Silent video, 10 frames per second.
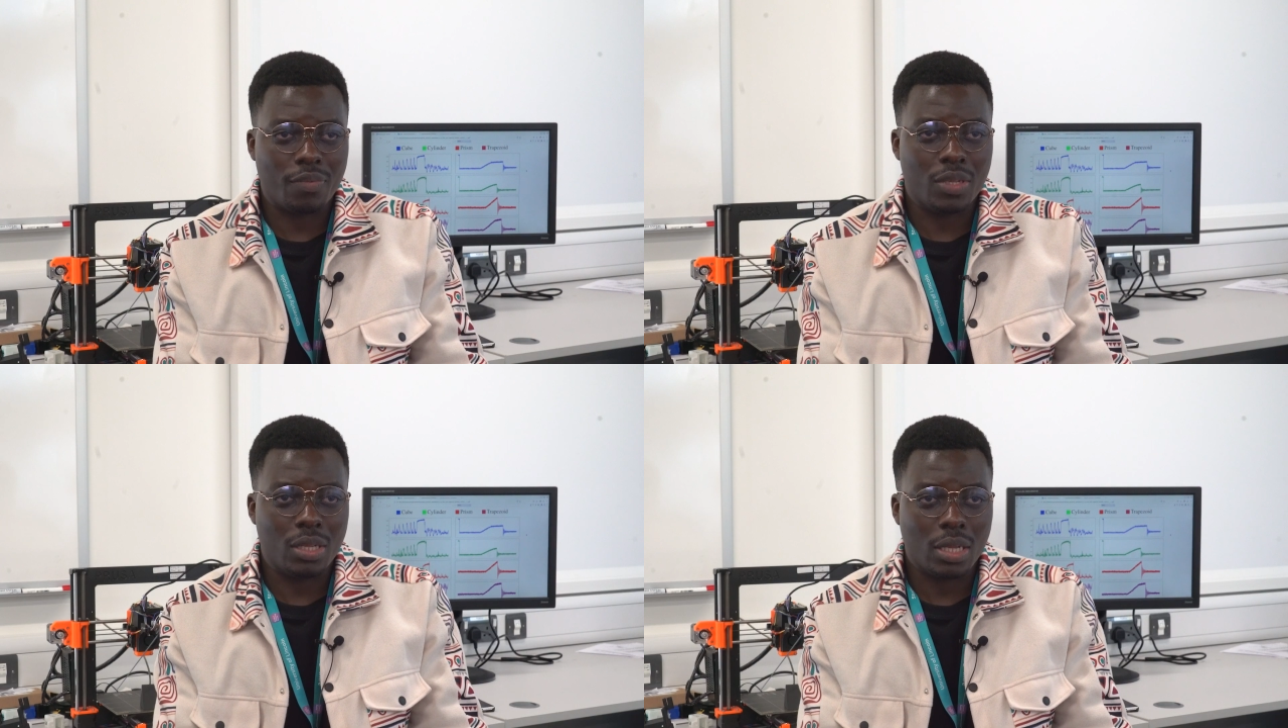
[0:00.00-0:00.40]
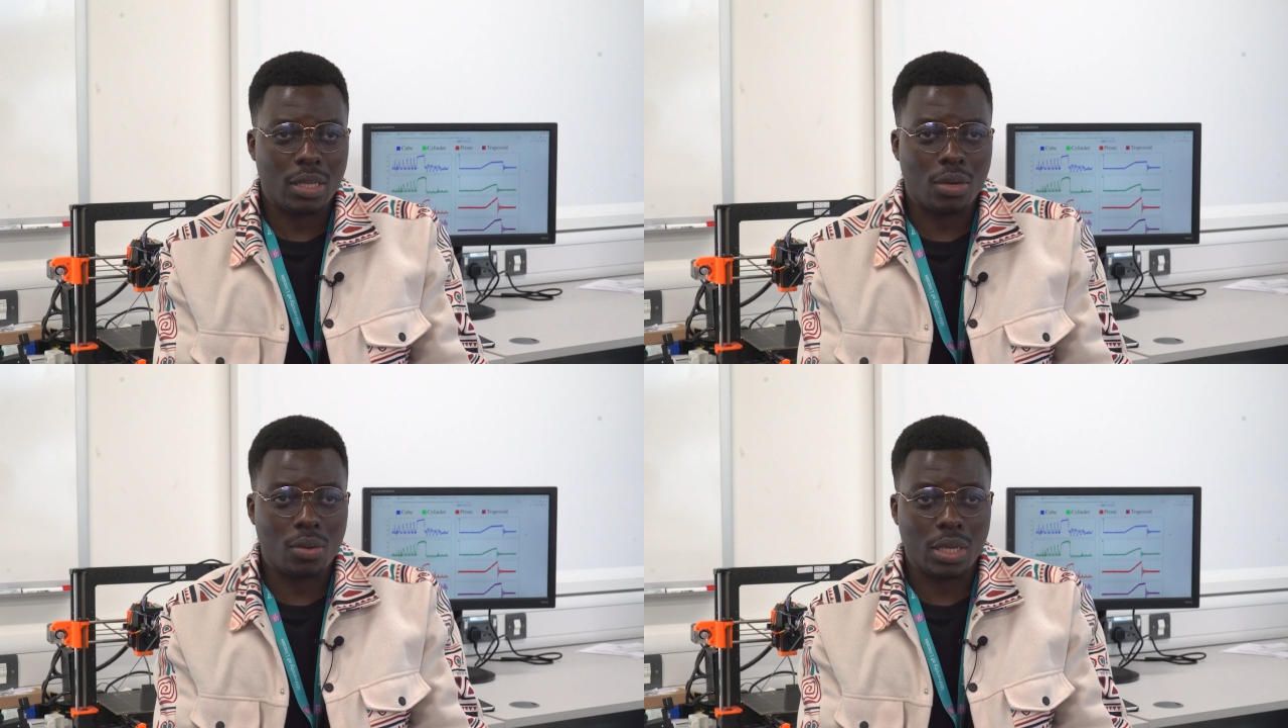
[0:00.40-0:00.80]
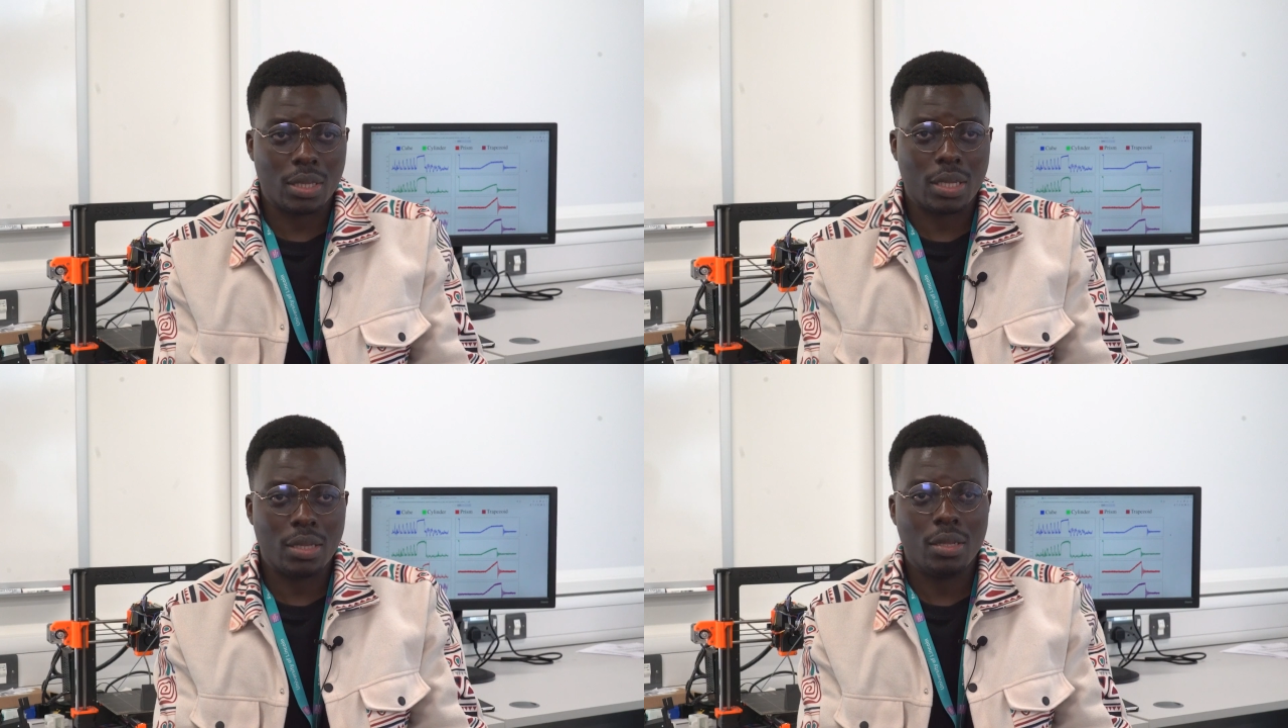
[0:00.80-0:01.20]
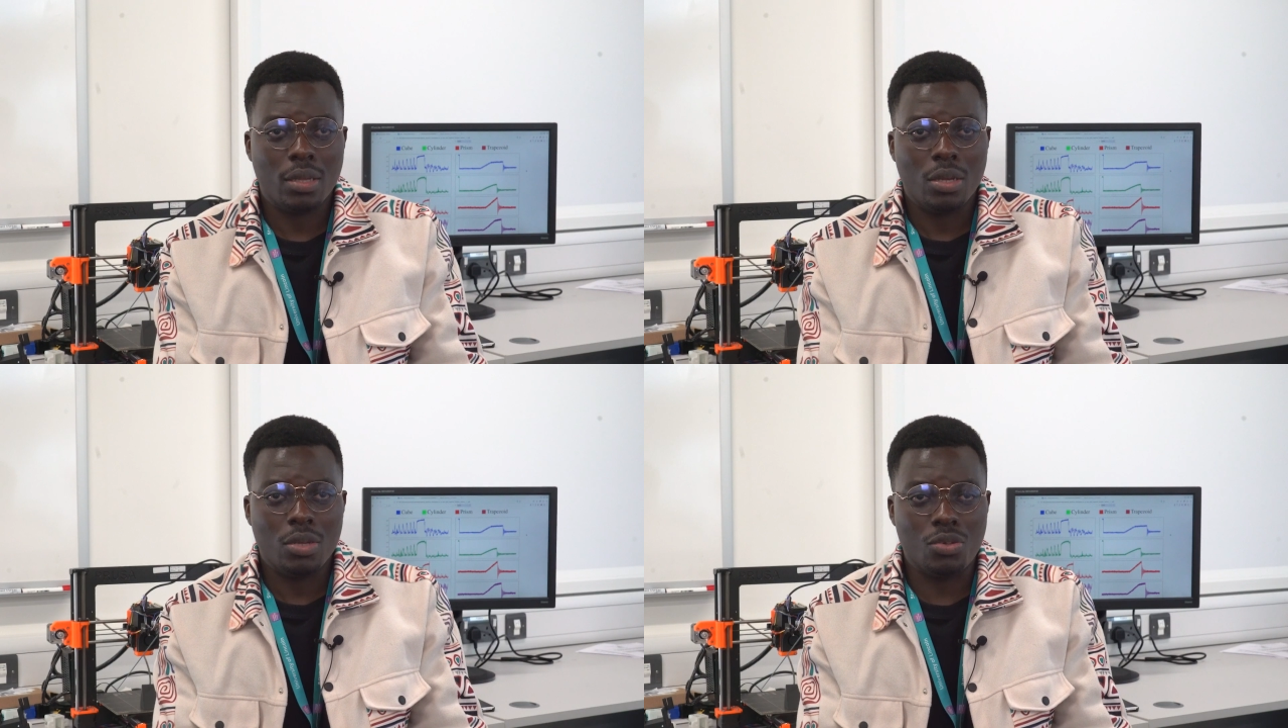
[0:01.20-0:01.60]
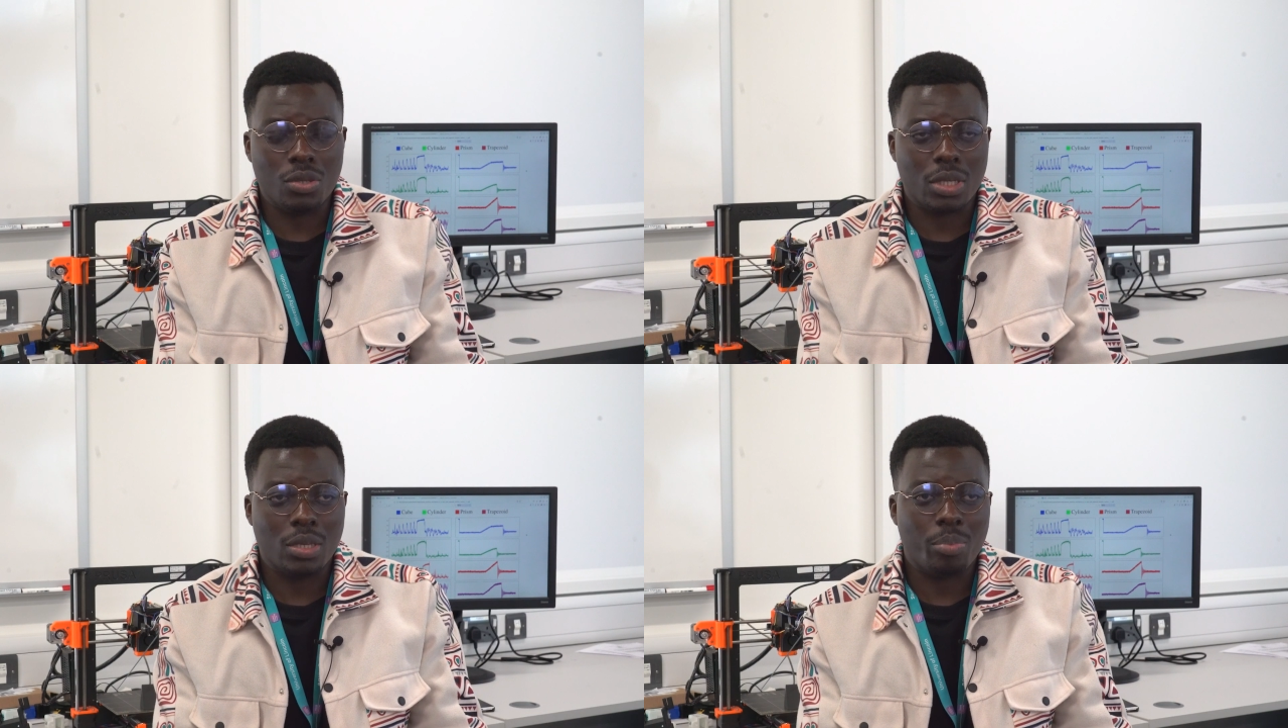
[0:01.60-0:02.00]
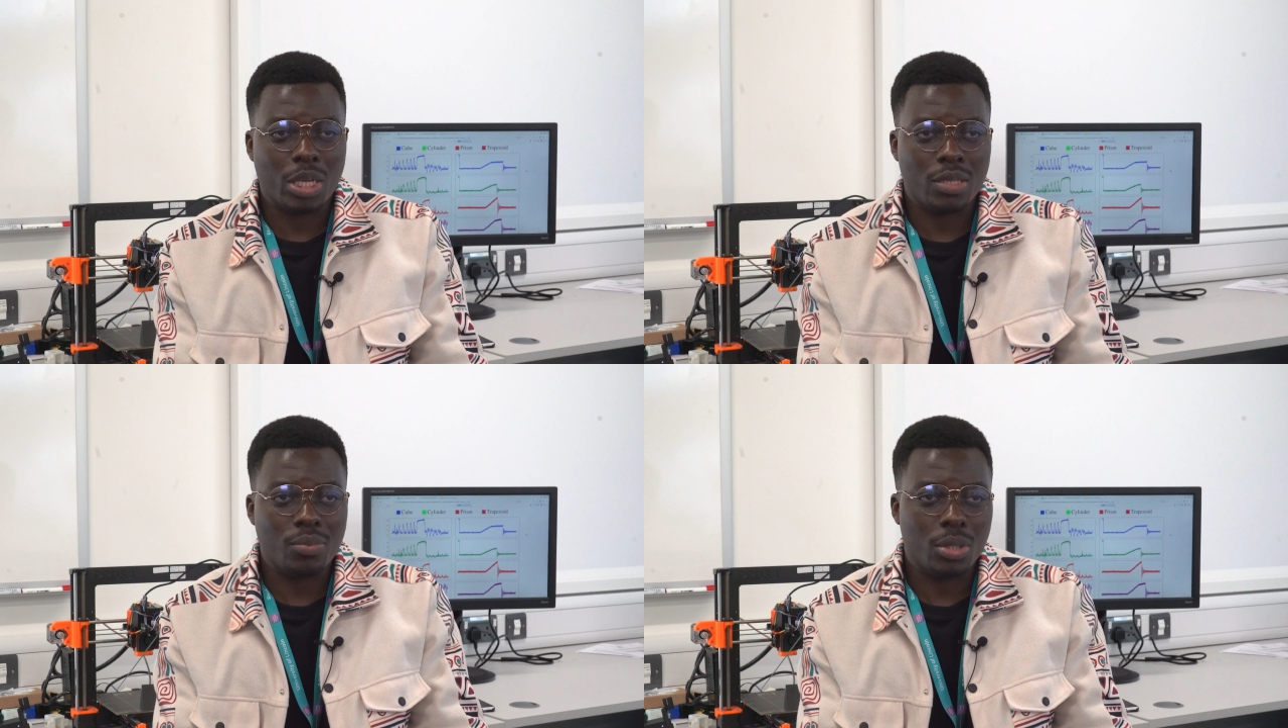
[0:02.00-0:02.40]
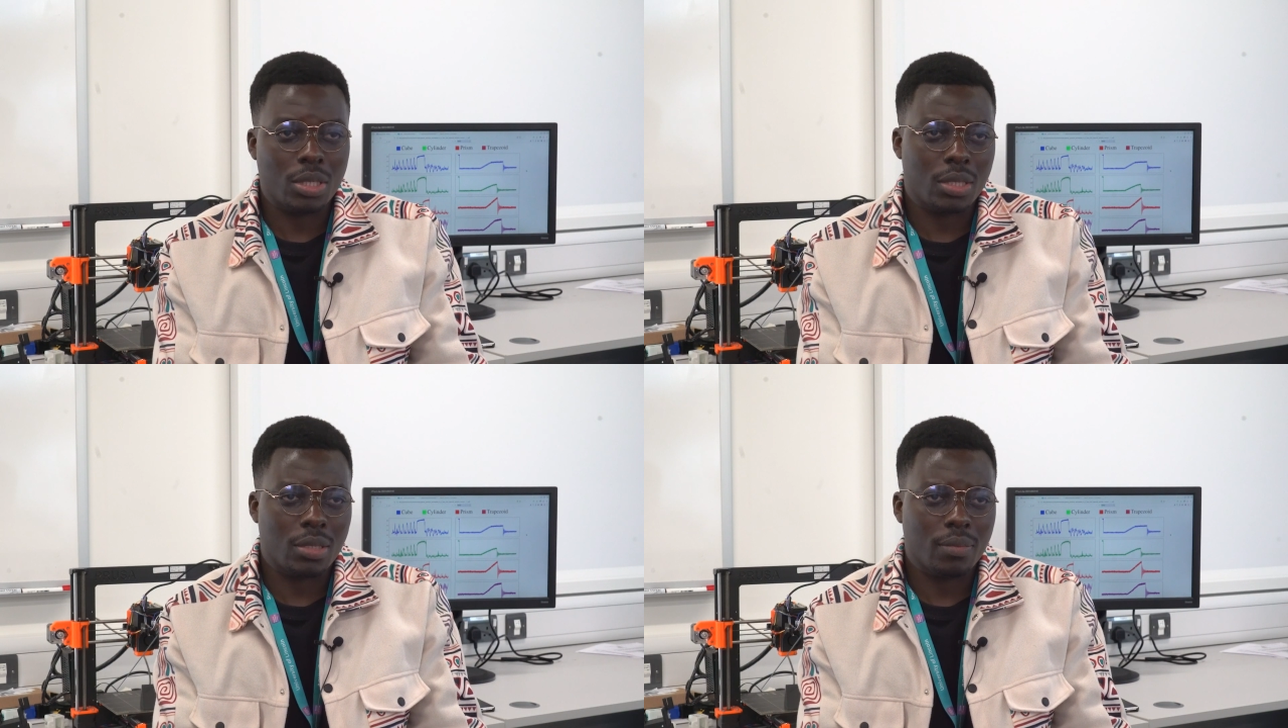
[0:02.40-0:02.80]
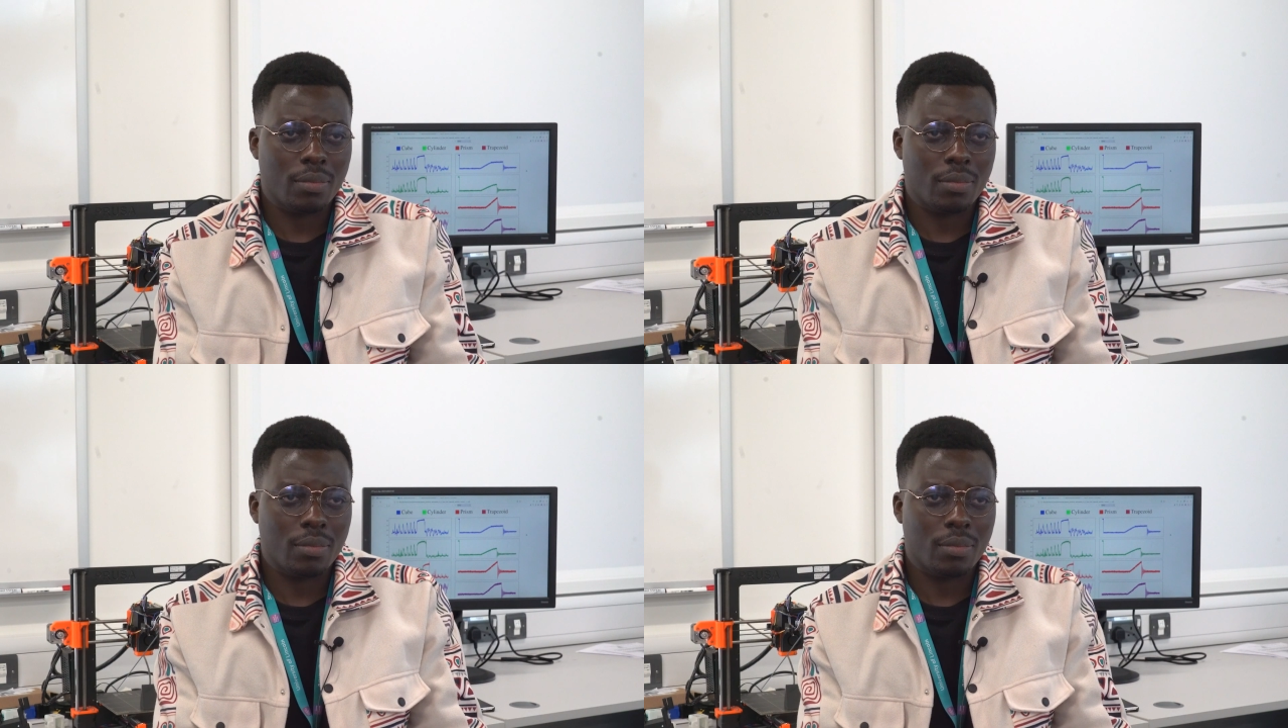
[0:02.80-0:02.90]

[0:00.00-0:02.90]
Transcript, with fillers: of the data collected during passive whisking.